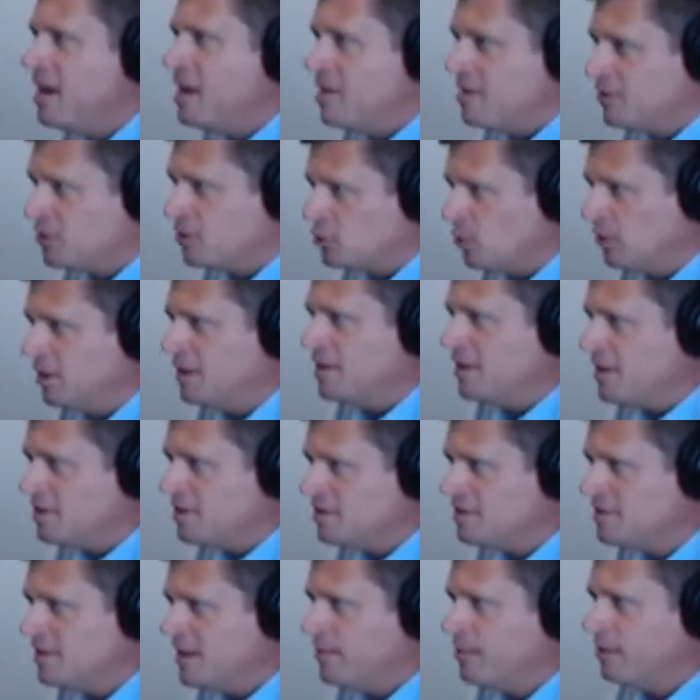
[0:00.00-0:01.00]

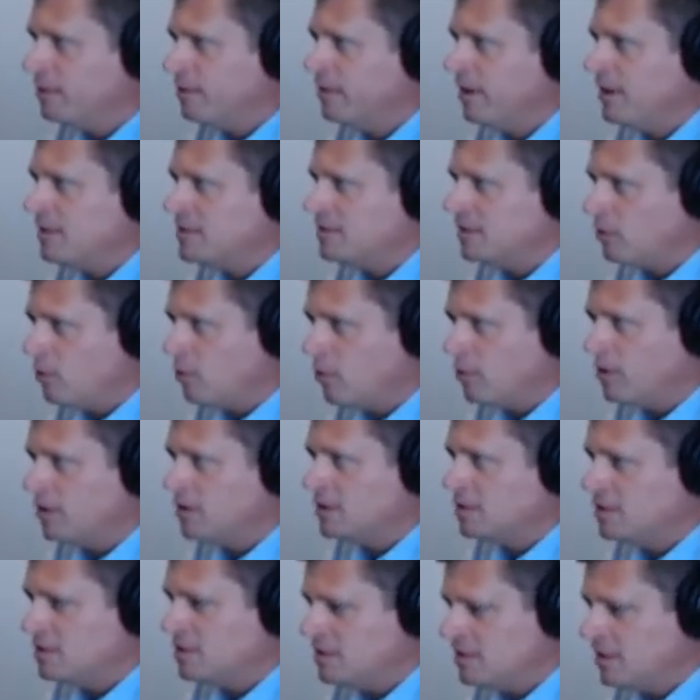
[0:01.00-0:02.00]
20,000 Democrats, according
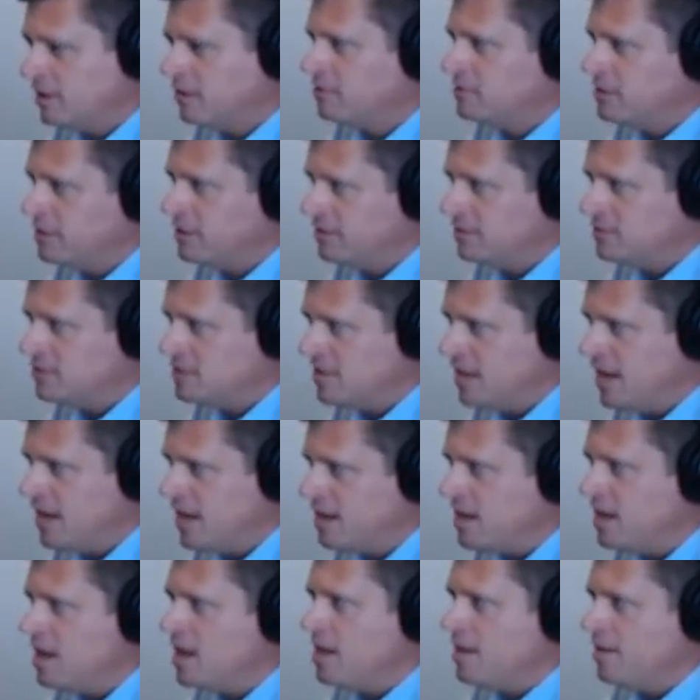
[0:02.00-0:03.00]
to the Secretary of
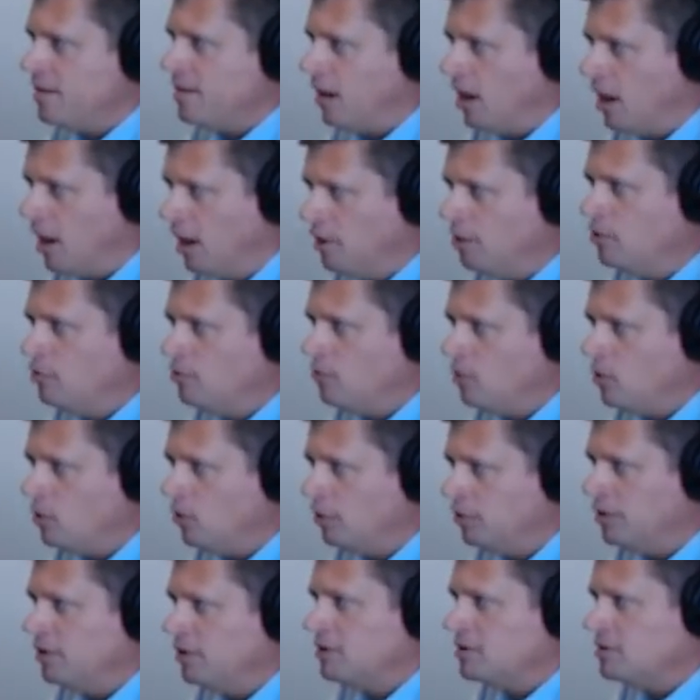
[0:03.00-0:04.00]
State,
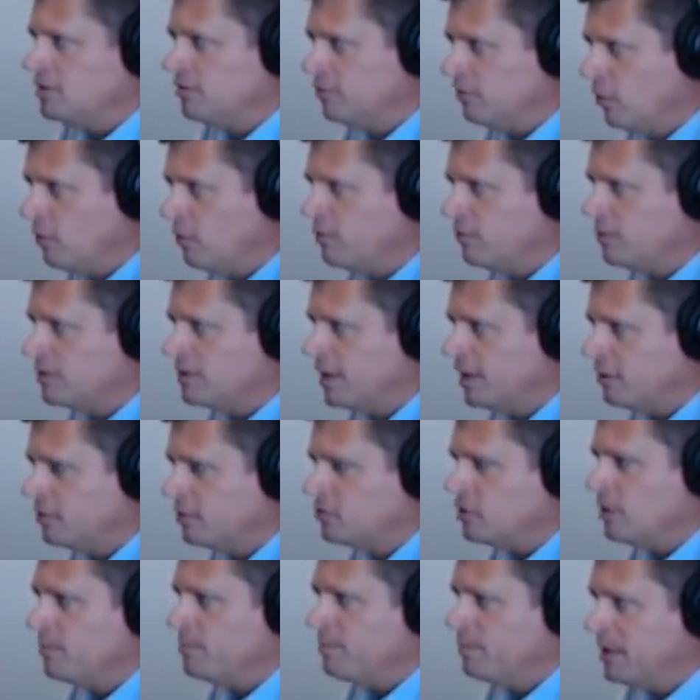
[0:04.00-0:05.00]
unenrolled to vote for Donald
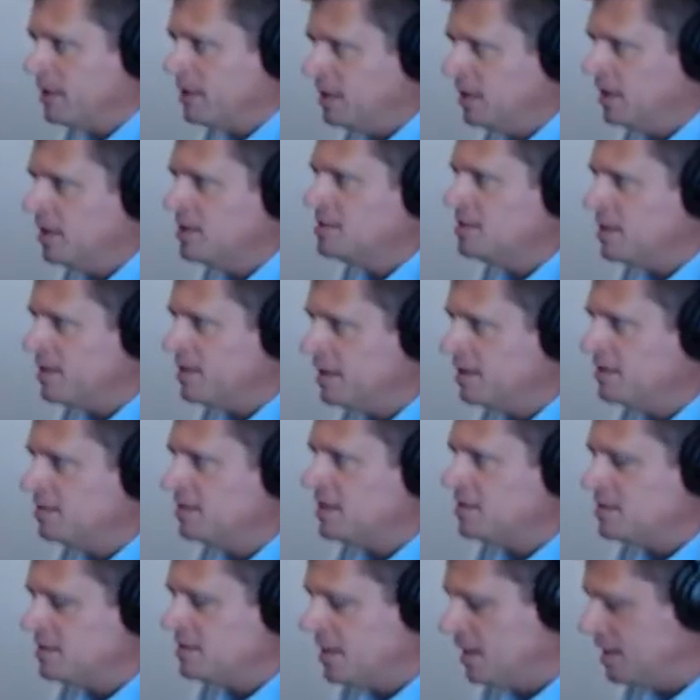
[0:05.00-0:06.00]
Trump because I think
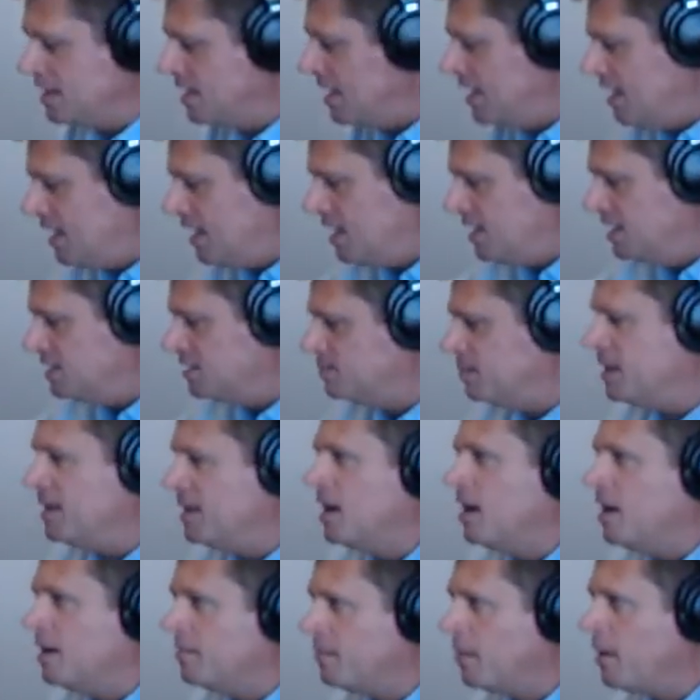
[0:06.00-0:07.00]
they said he is
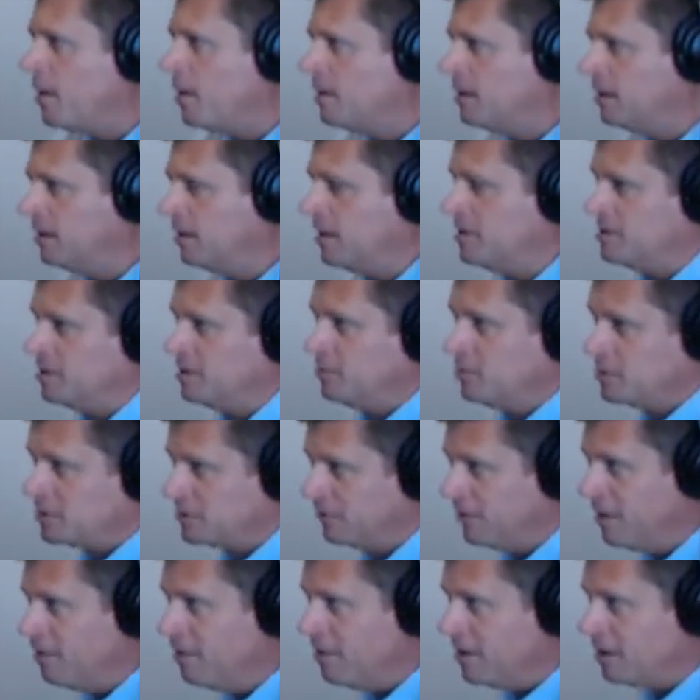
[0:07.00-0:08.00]
beyond party lines. And it was
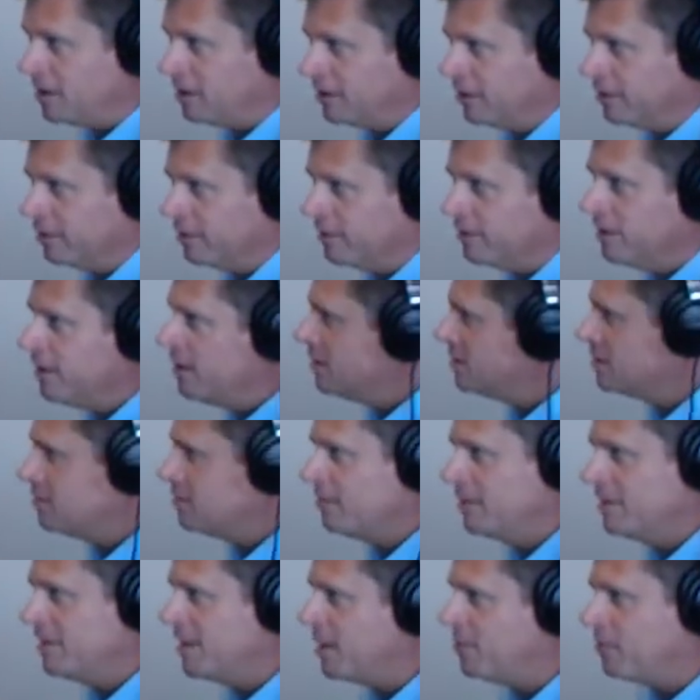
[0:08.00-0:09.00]
very clear
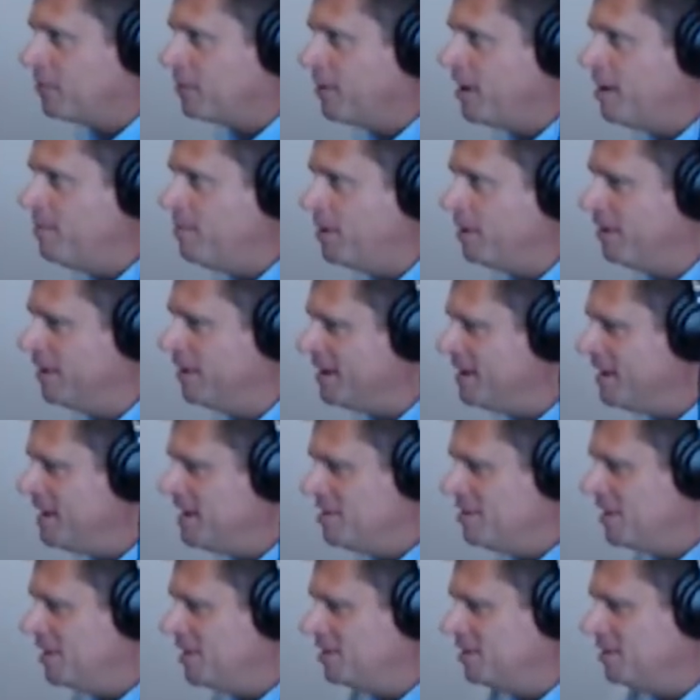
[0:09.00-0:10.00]
during that primary
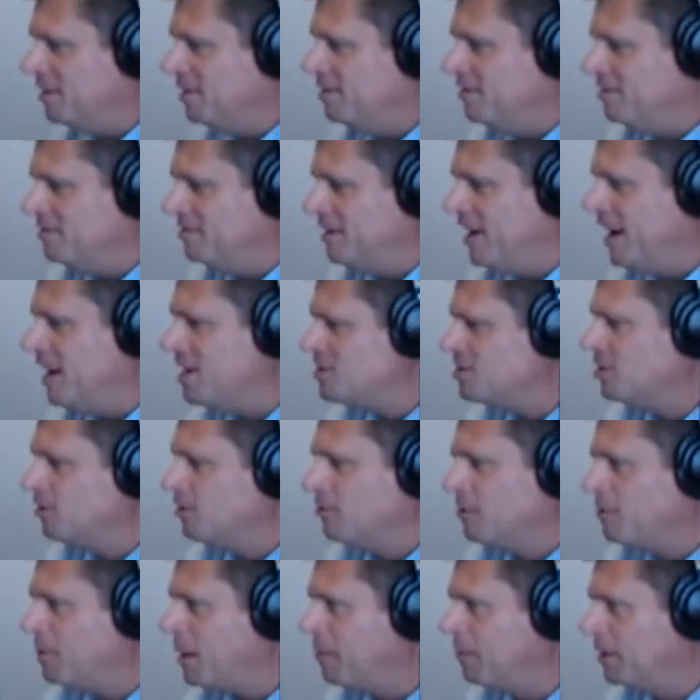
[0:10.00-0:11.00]
that the National
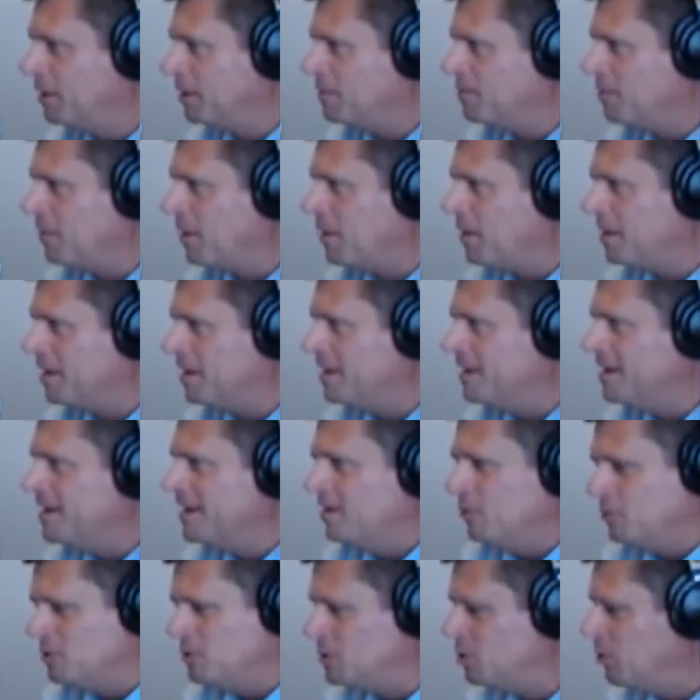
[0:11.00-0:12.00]
Republican Party
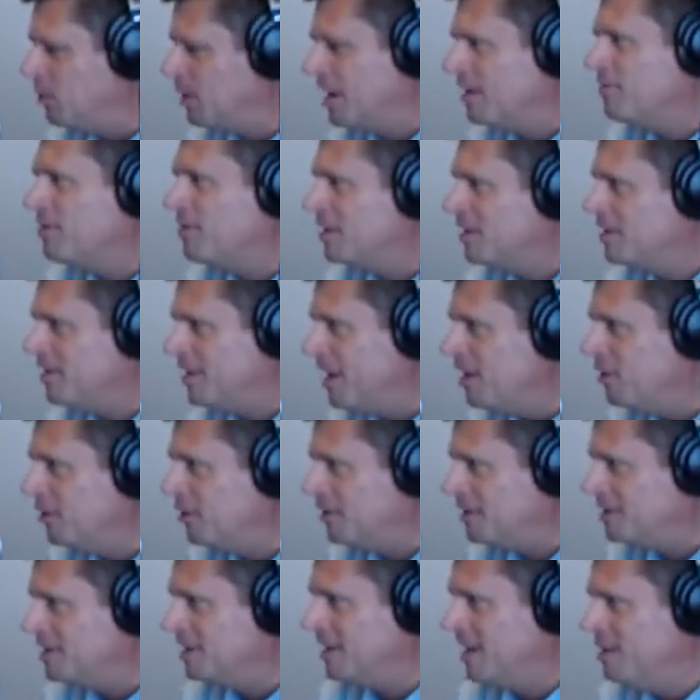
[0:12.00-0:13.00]
was doing everything they
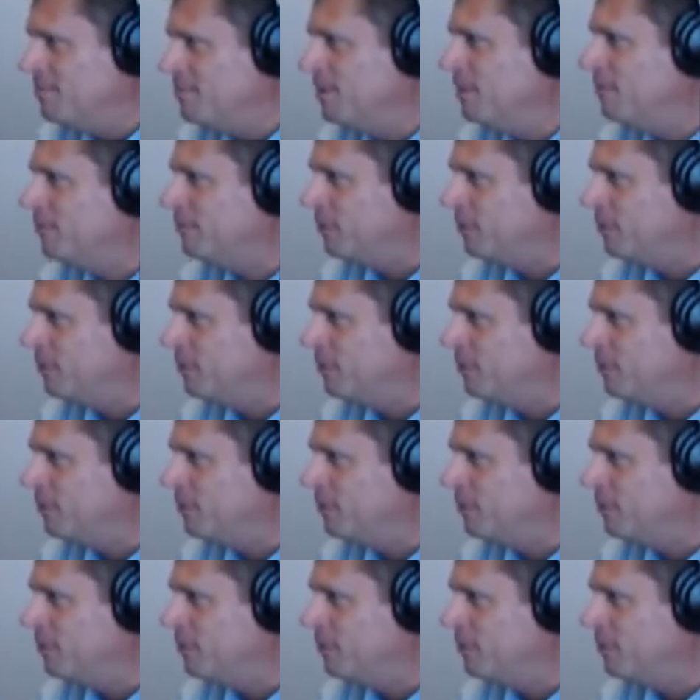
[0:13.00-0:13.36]
could to keep him from